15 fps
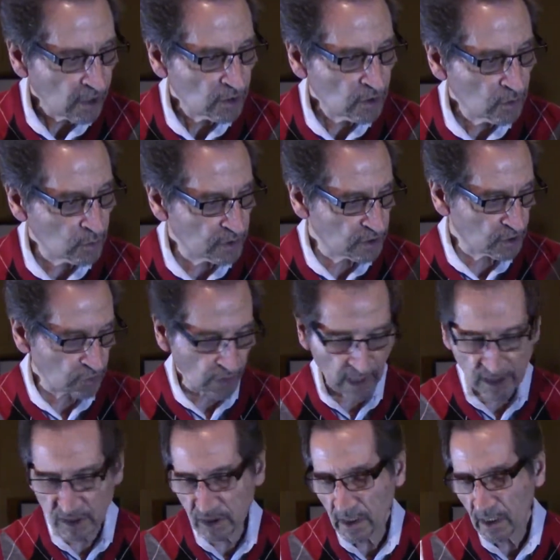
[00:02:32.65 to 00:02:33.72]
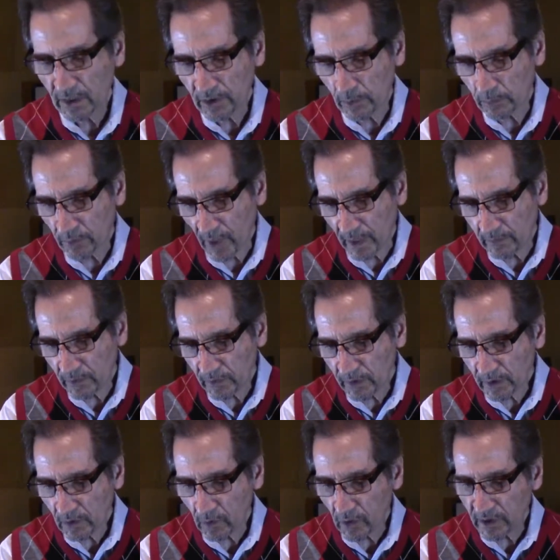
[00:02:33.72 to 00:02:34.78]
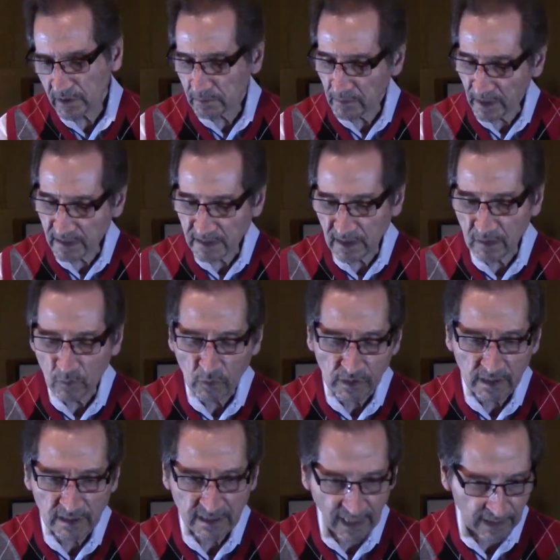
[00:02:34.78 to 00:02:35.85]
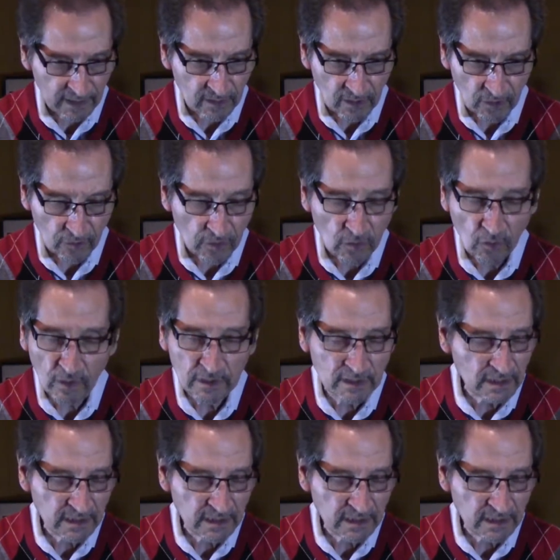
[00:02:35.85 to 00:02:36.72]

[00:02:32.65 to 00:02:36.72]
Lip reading: you would stress the primary chords mixed in with the secondary chords,